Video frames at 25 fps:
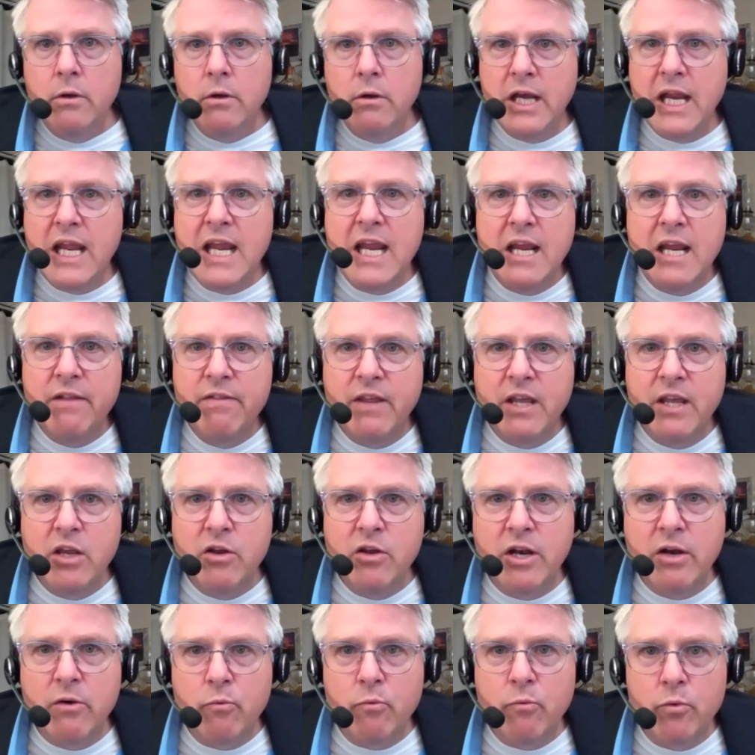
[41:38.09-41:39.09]
need that
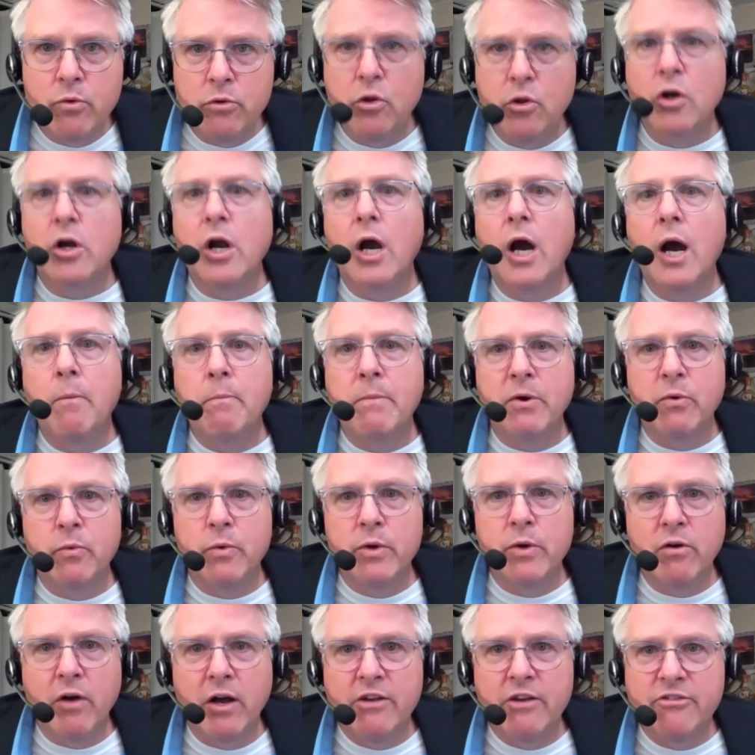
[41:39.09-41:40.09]
you didn't look up and
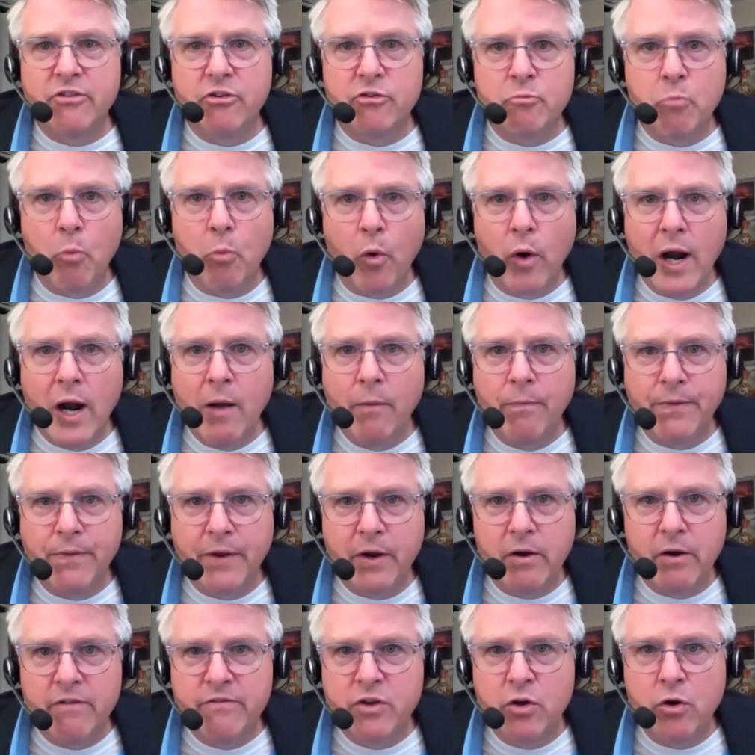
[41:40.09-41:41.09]
realize there's more out
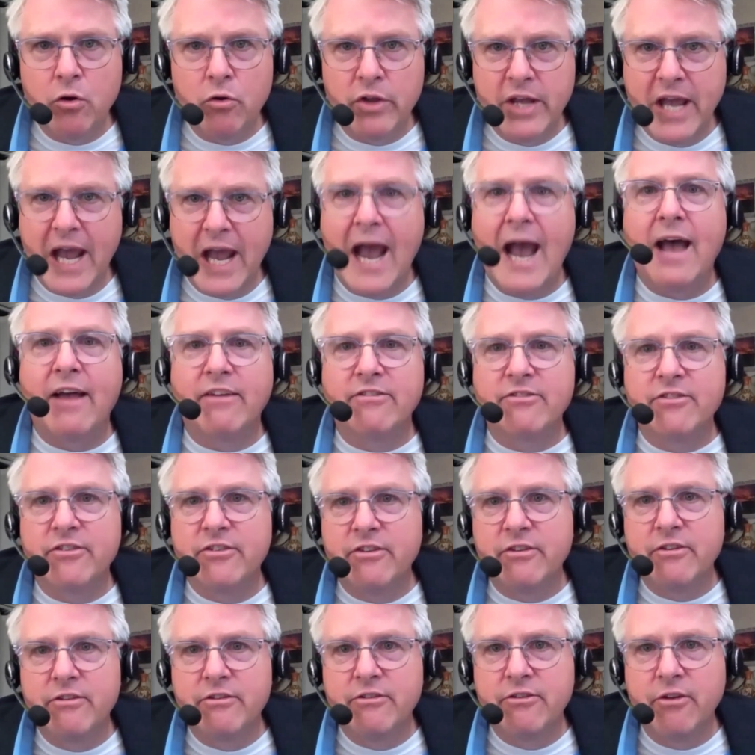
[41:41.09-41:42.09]
there if you'd only
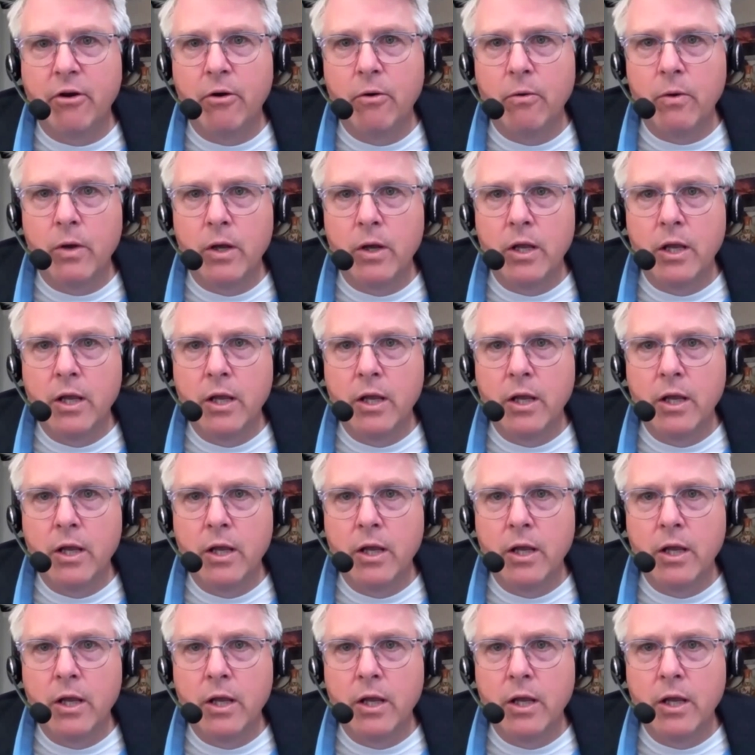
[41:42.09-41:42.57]
asked. So